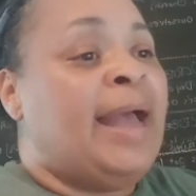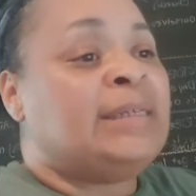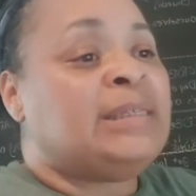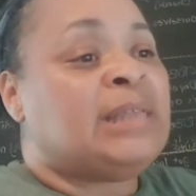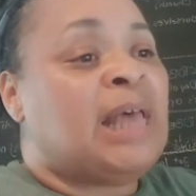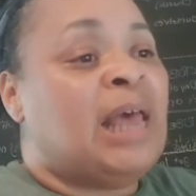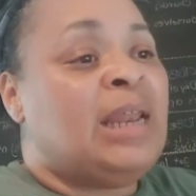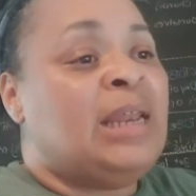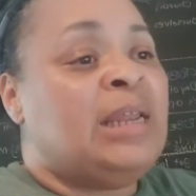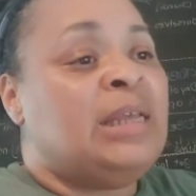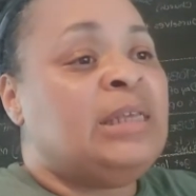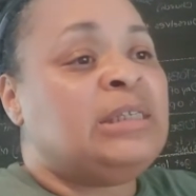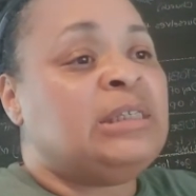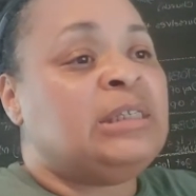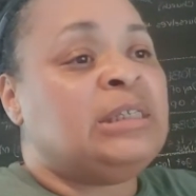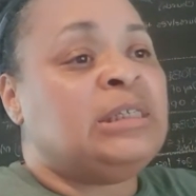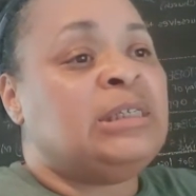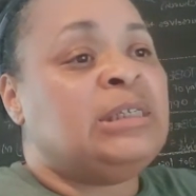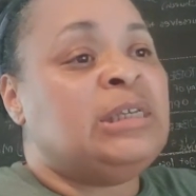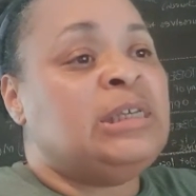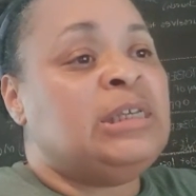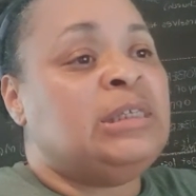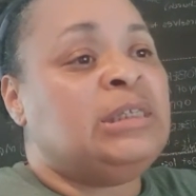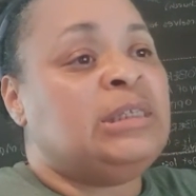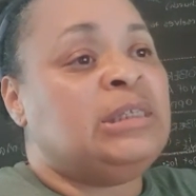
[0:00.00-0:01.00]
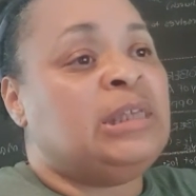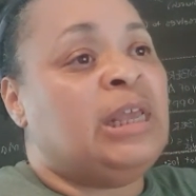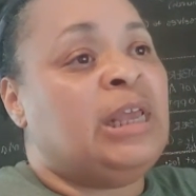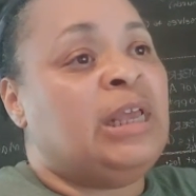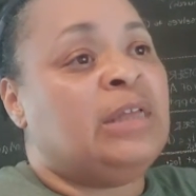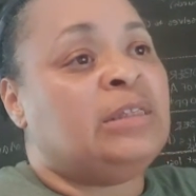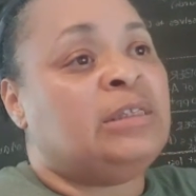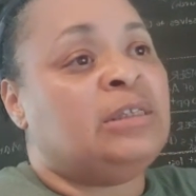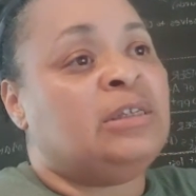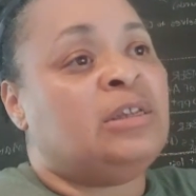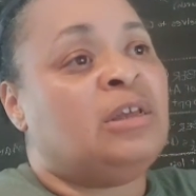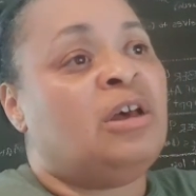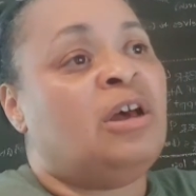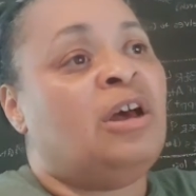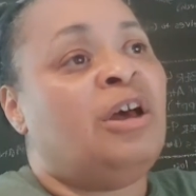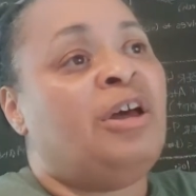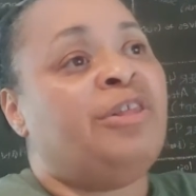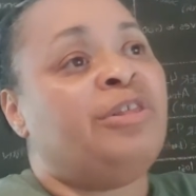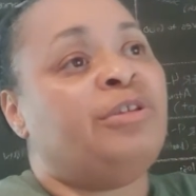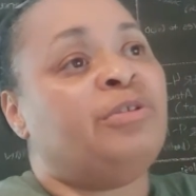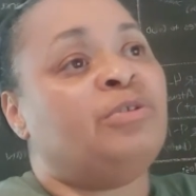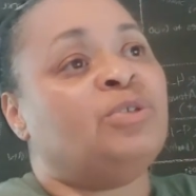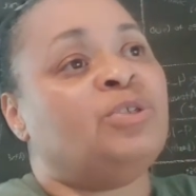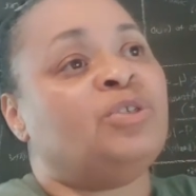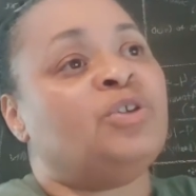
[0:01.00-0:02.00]
As I listened, he said to the
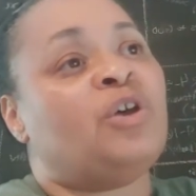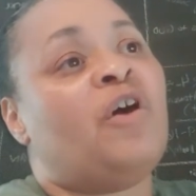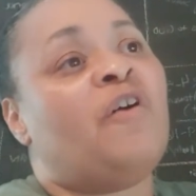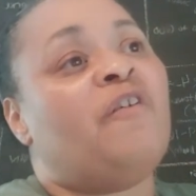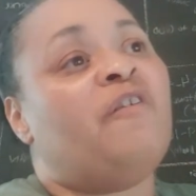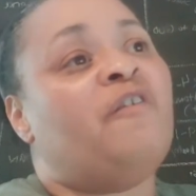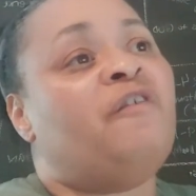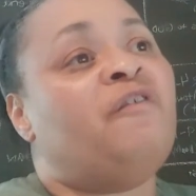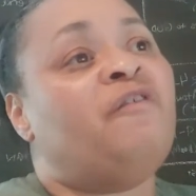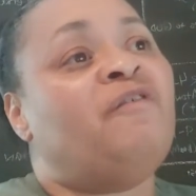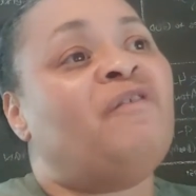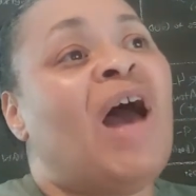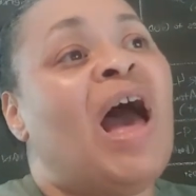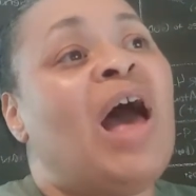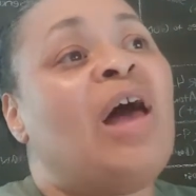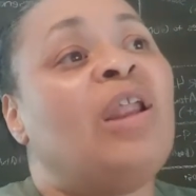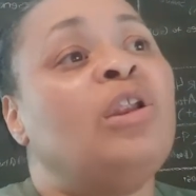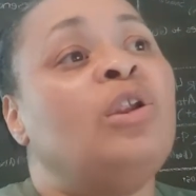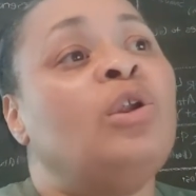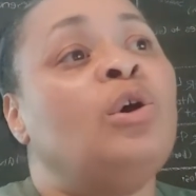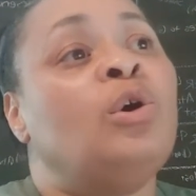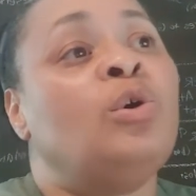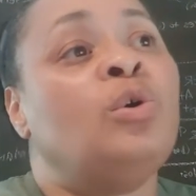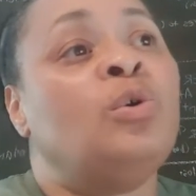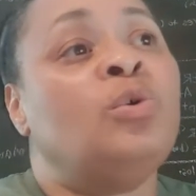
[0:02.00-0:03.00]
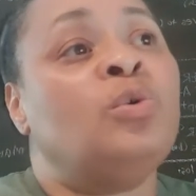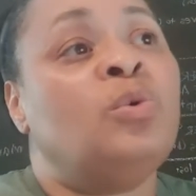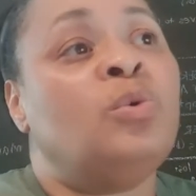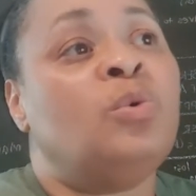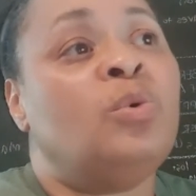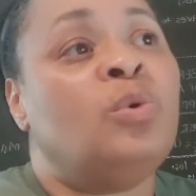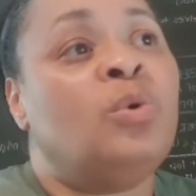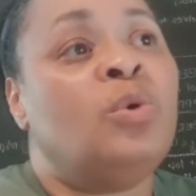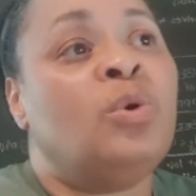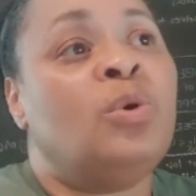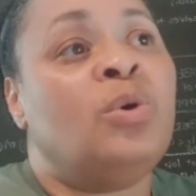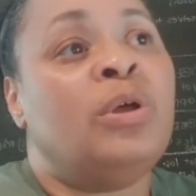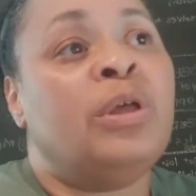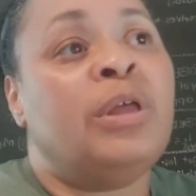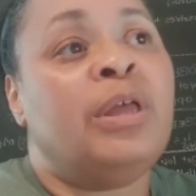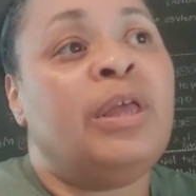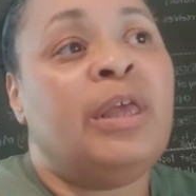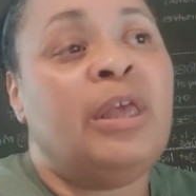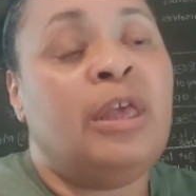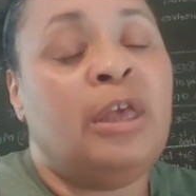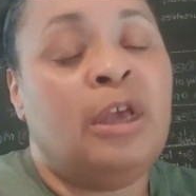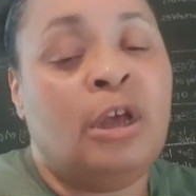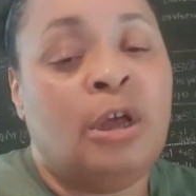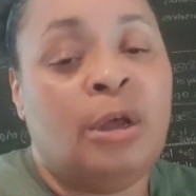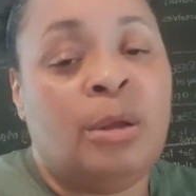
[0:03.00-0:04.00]
others, Follow
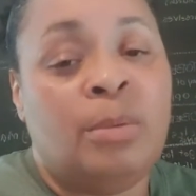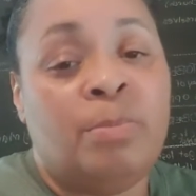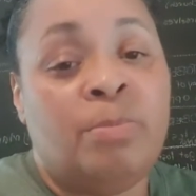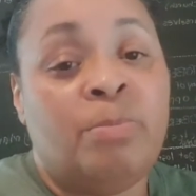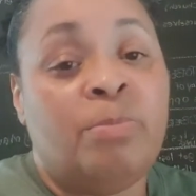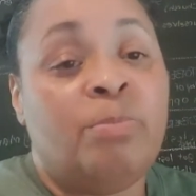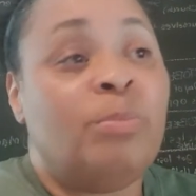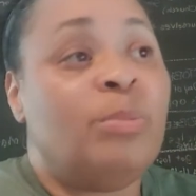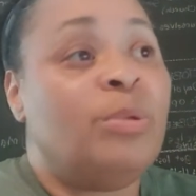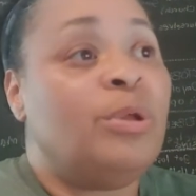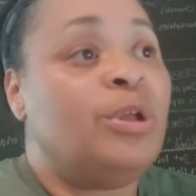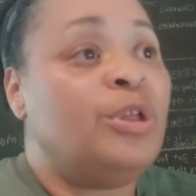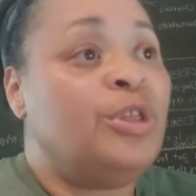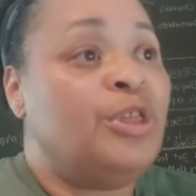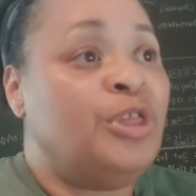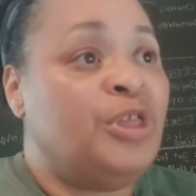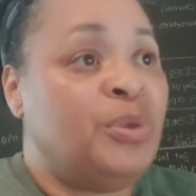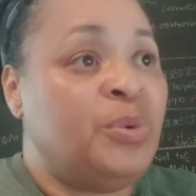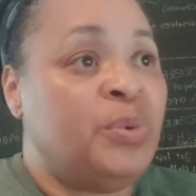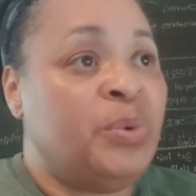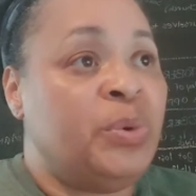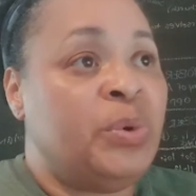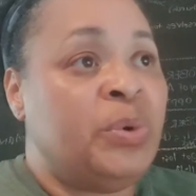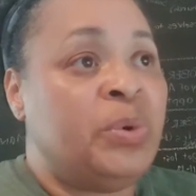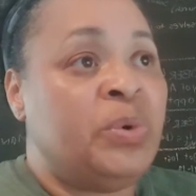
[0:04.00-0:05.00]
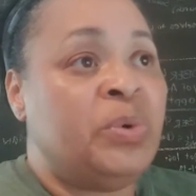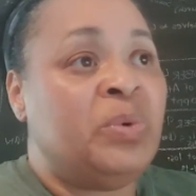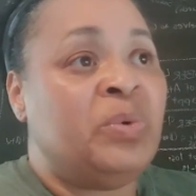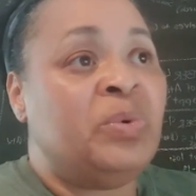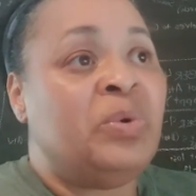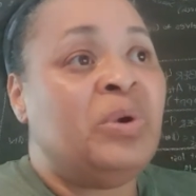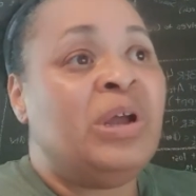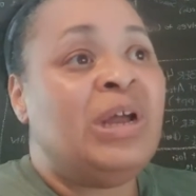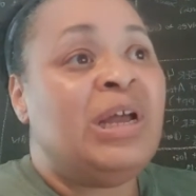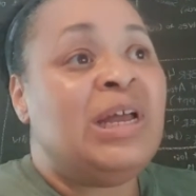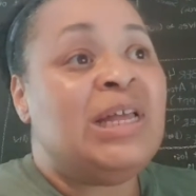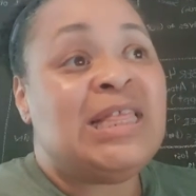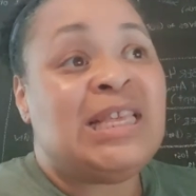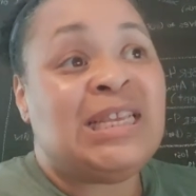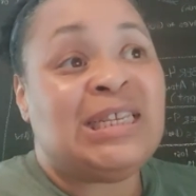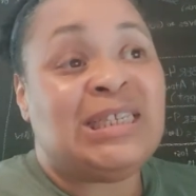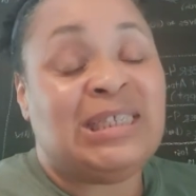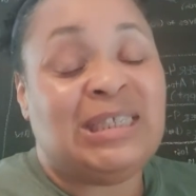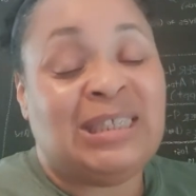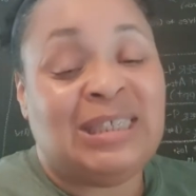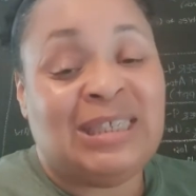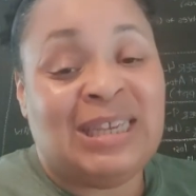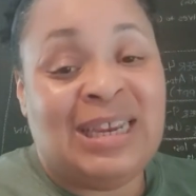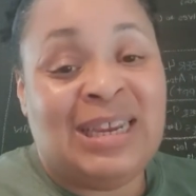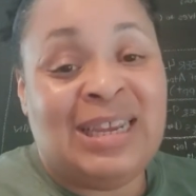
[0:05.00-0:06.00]
him through
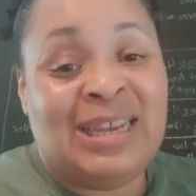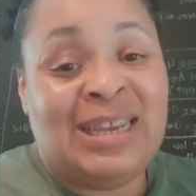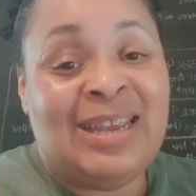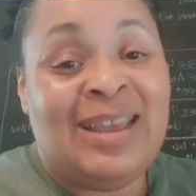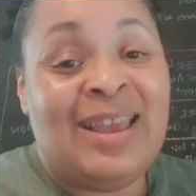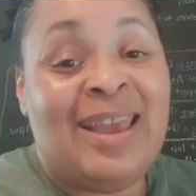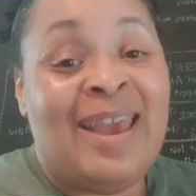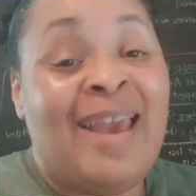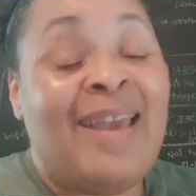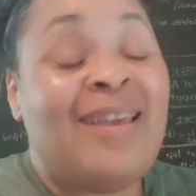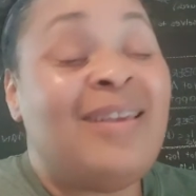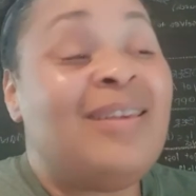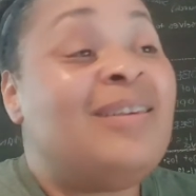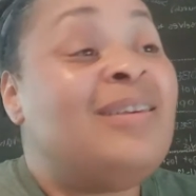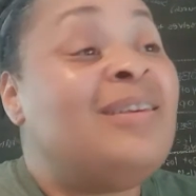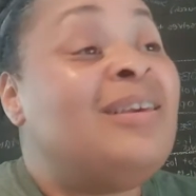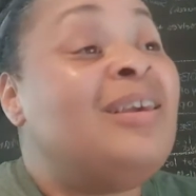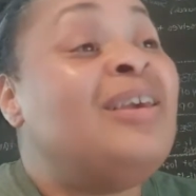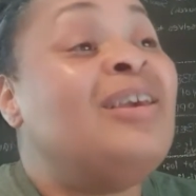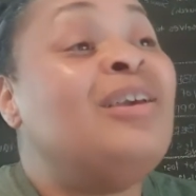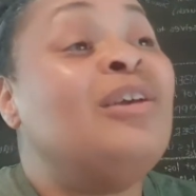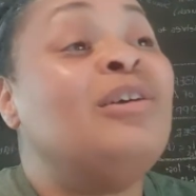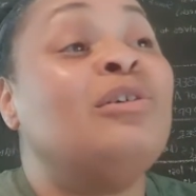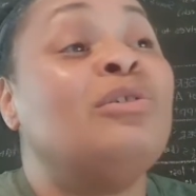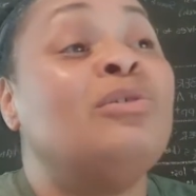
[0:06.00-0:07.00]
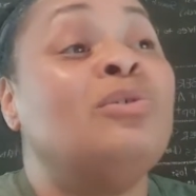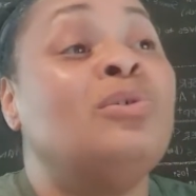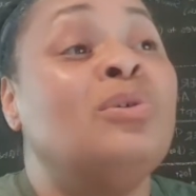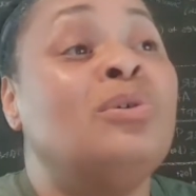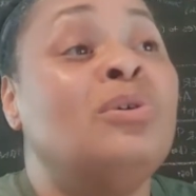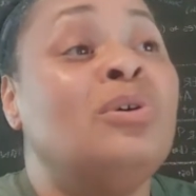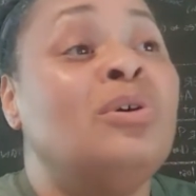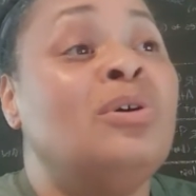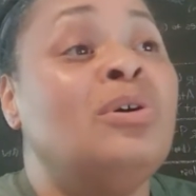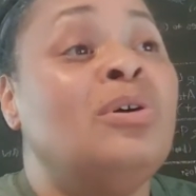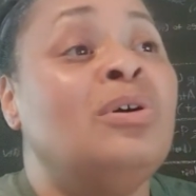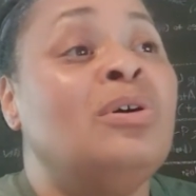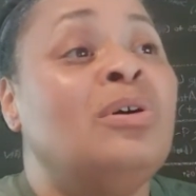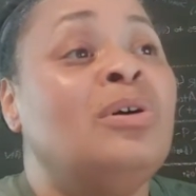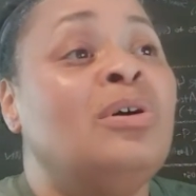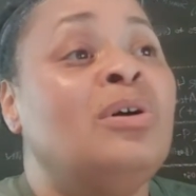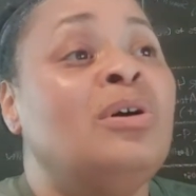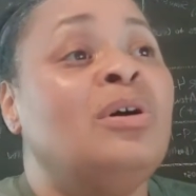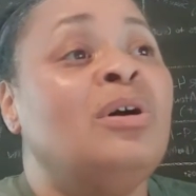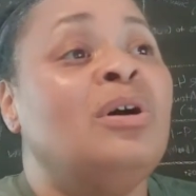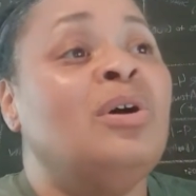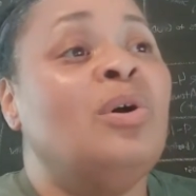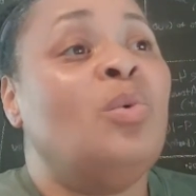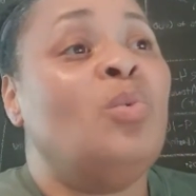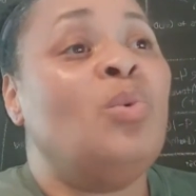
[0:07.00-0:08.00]
the city and kill
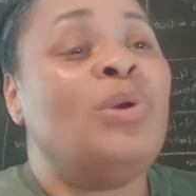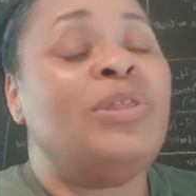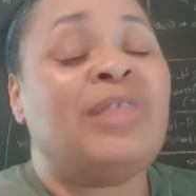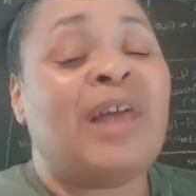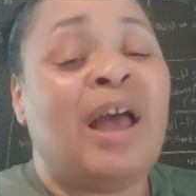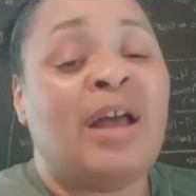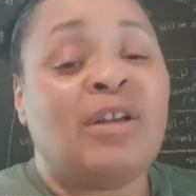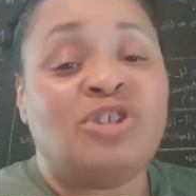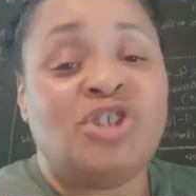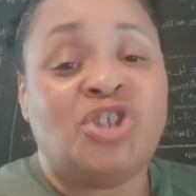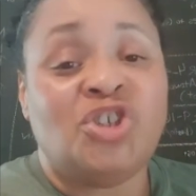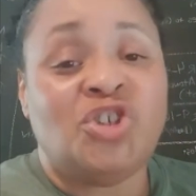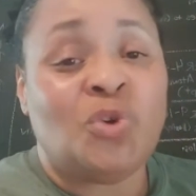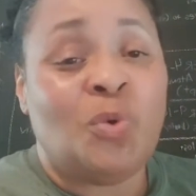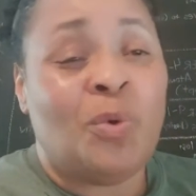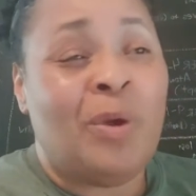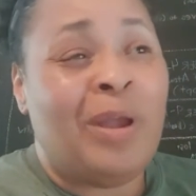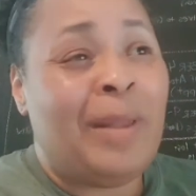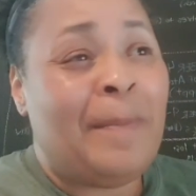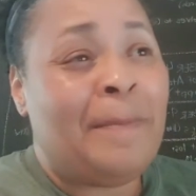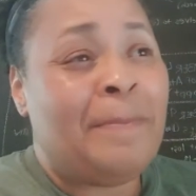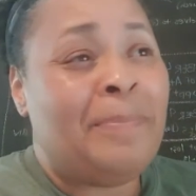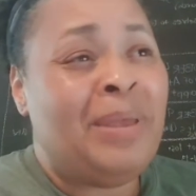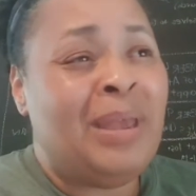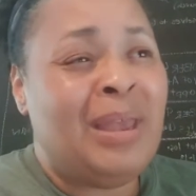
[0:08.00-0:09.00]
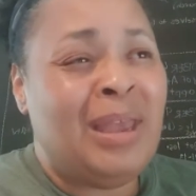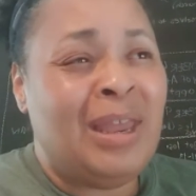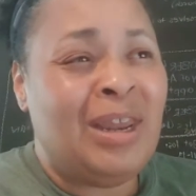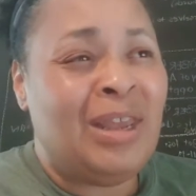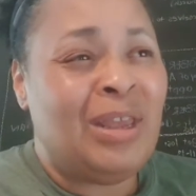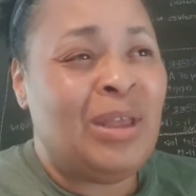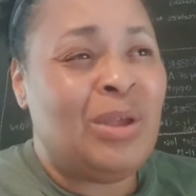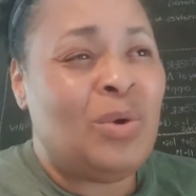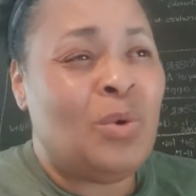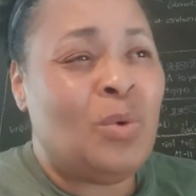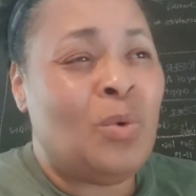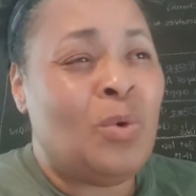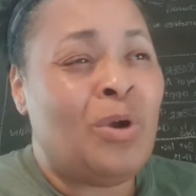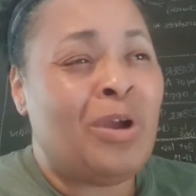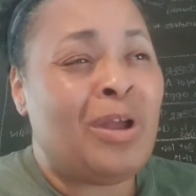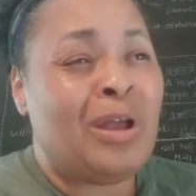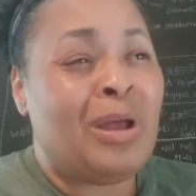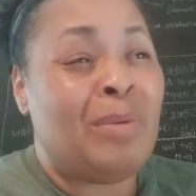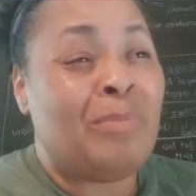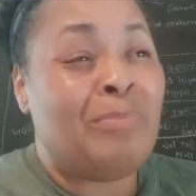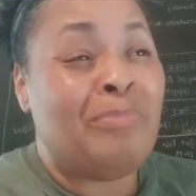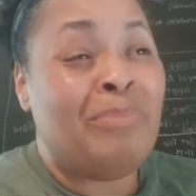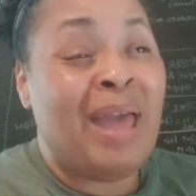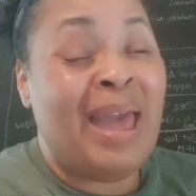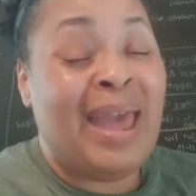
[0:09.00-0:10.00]
without showing pity
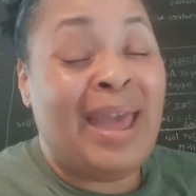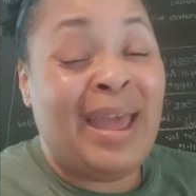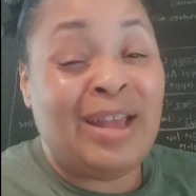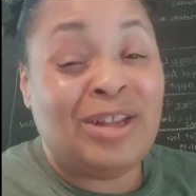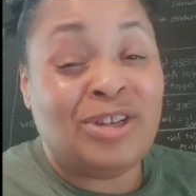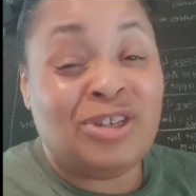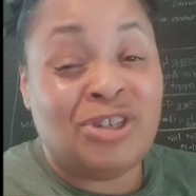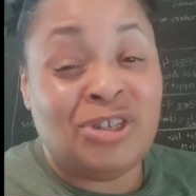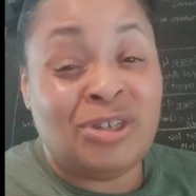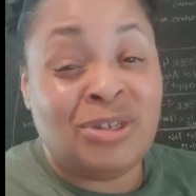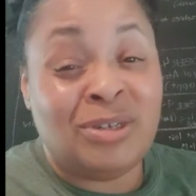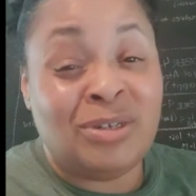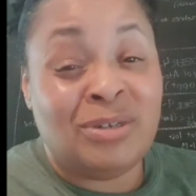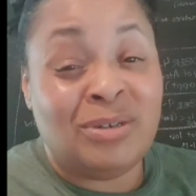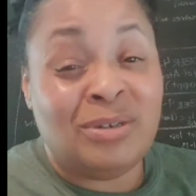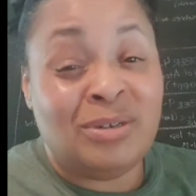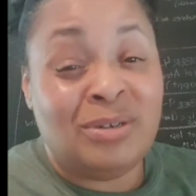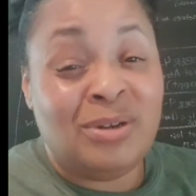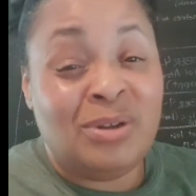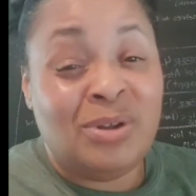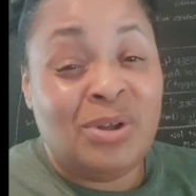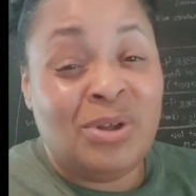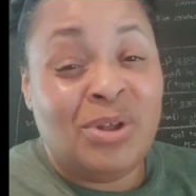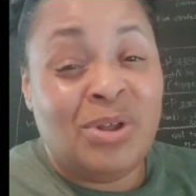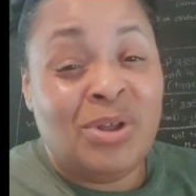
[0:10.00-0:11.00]
or compassion.